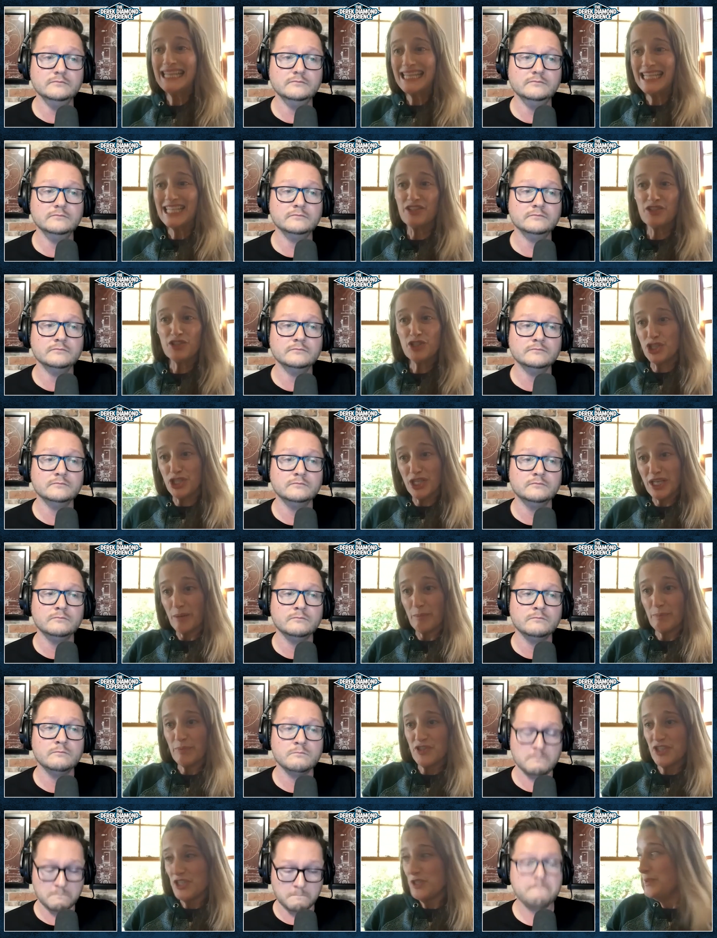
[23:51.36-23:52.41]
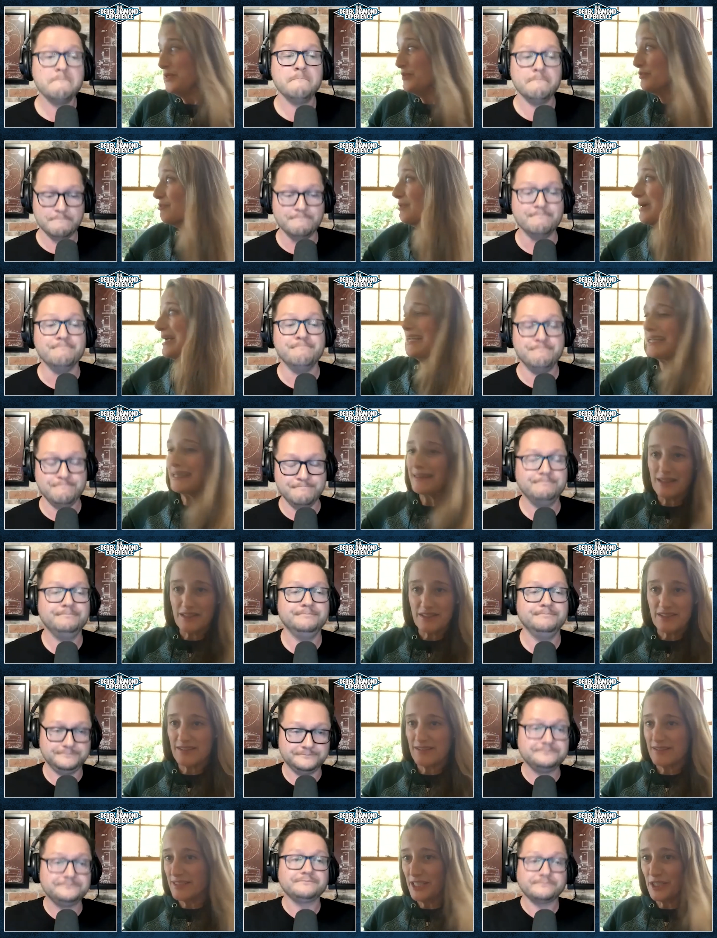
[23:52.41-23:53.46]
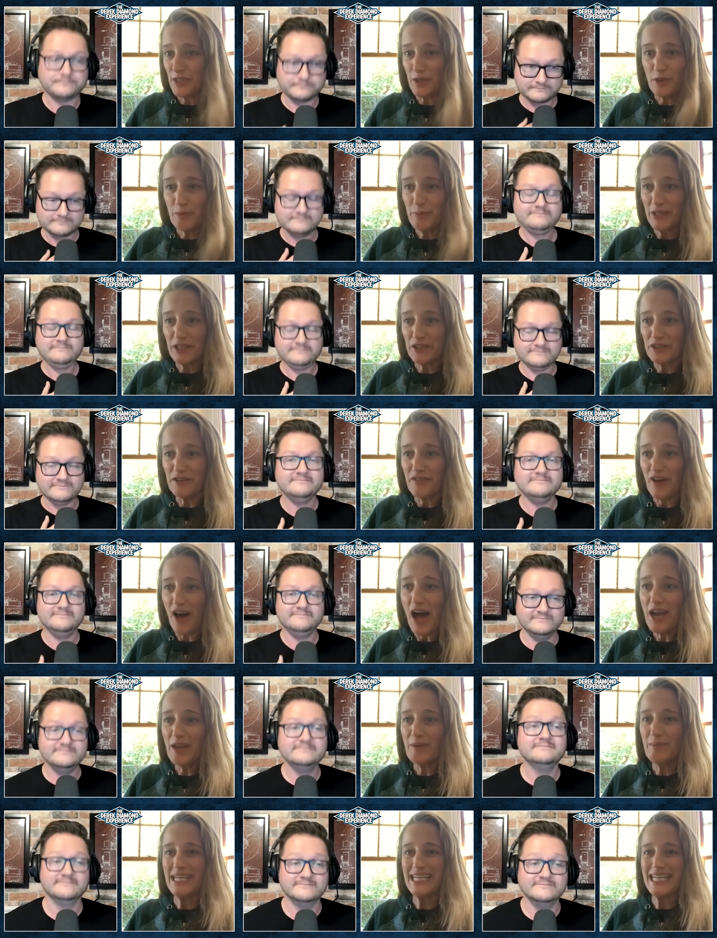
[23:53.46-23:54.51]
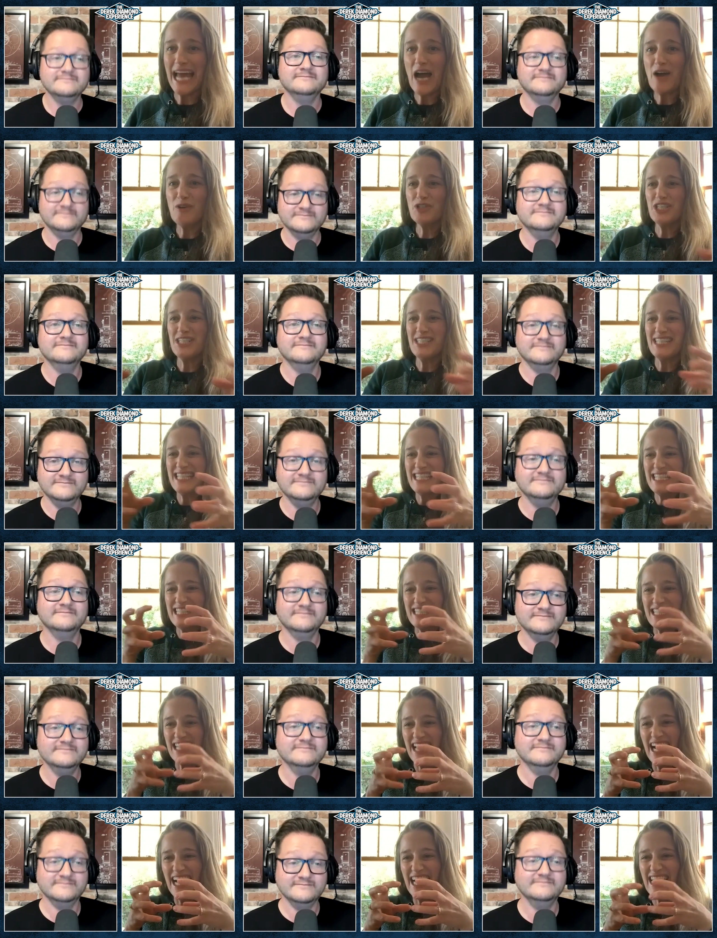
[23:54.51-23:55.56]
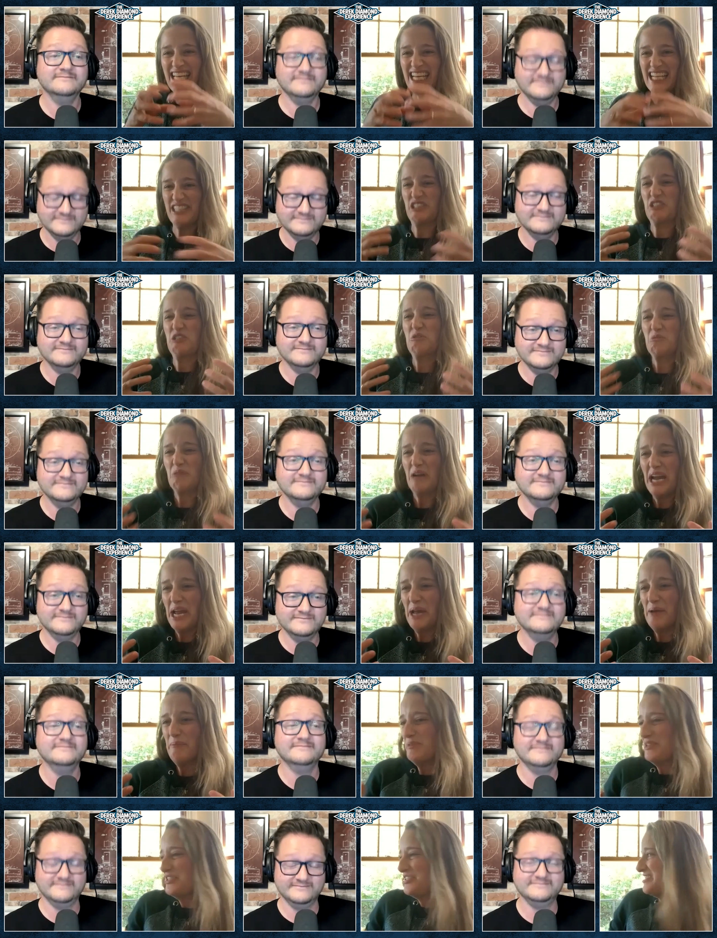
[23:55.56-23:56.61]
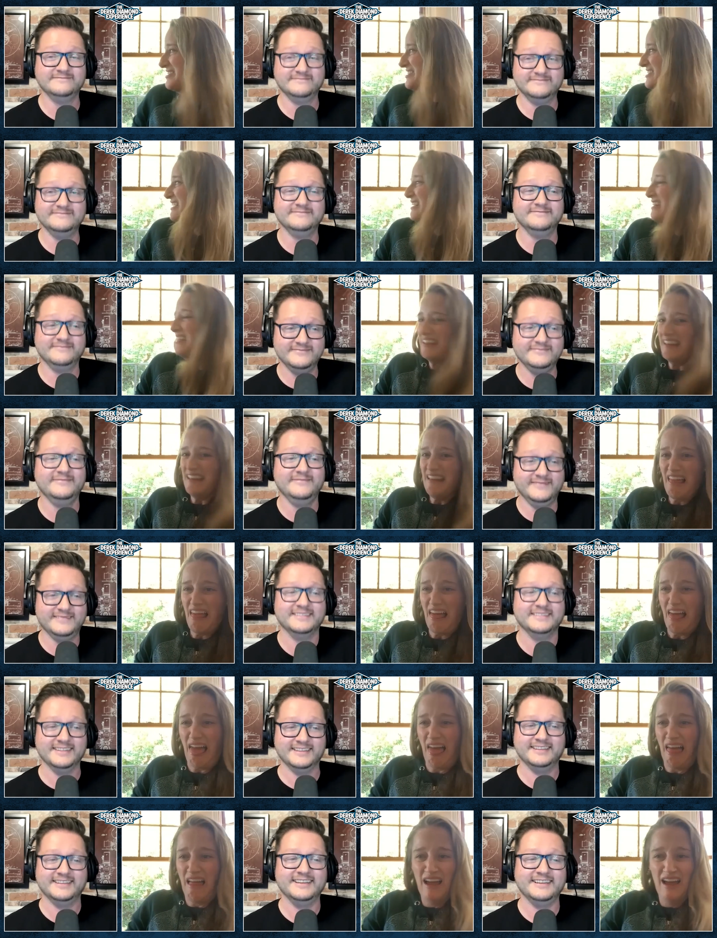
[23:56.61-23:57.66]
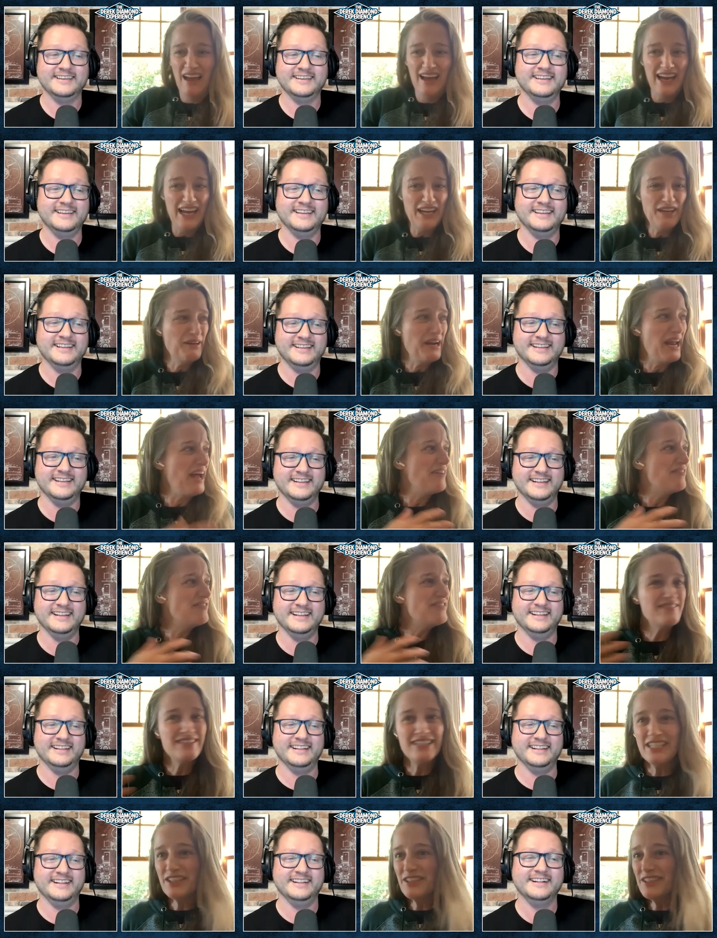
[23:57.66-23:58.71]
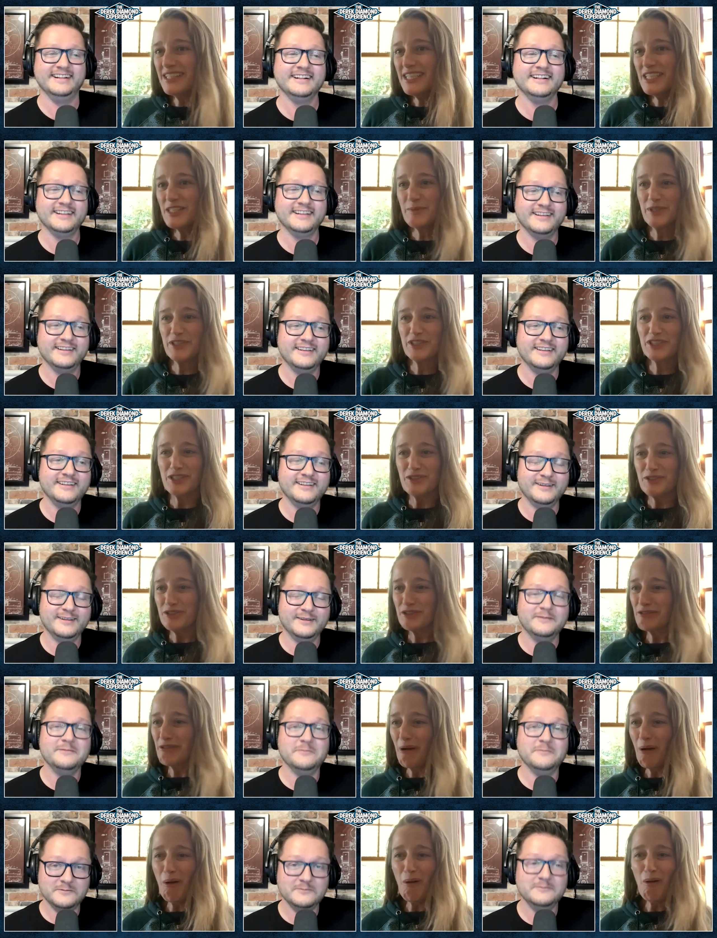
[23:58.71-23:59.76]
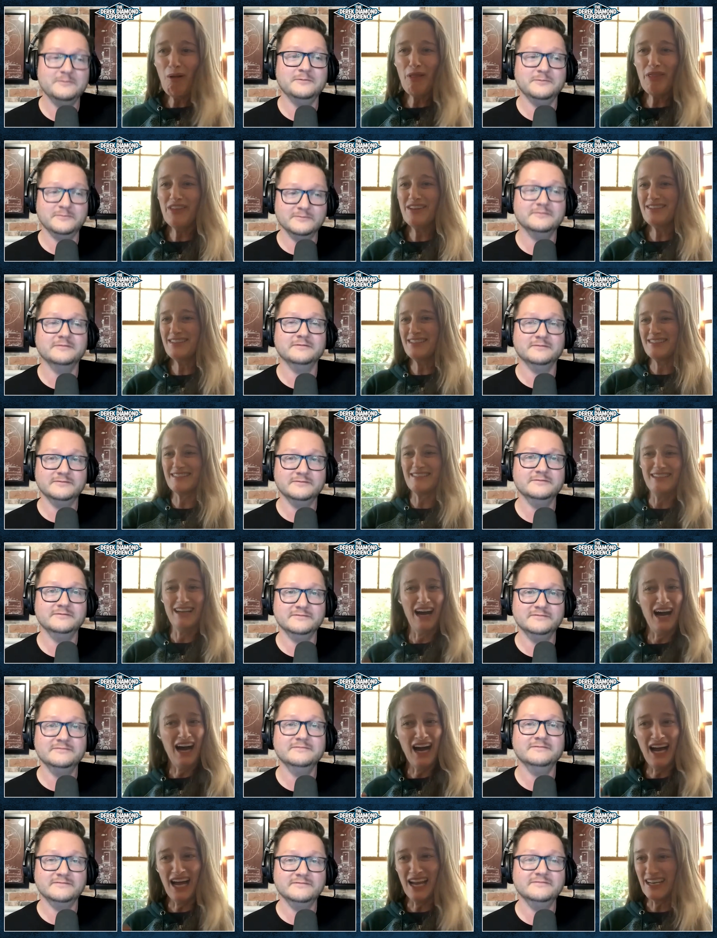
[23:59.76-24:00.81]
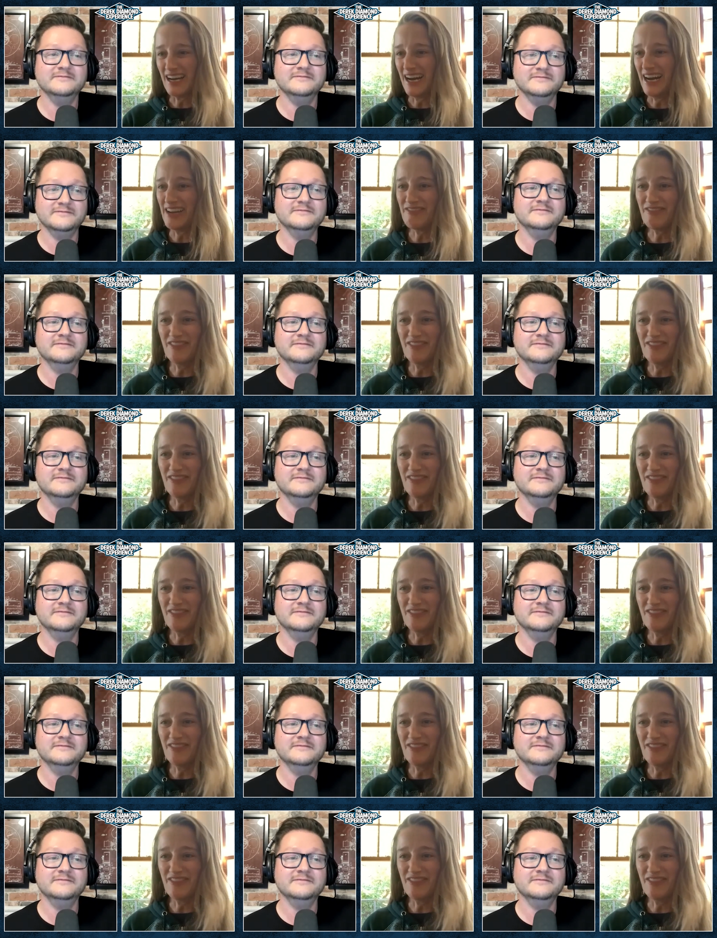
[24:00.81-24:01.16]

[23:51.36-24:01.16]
Speaker 1: in this ship. She's been running mm-hmm. this, you know, the Pillar of Autumn, and now she's in this tiny, it's cramped. She's like, ugh. I don't have nearly as much control. This is not high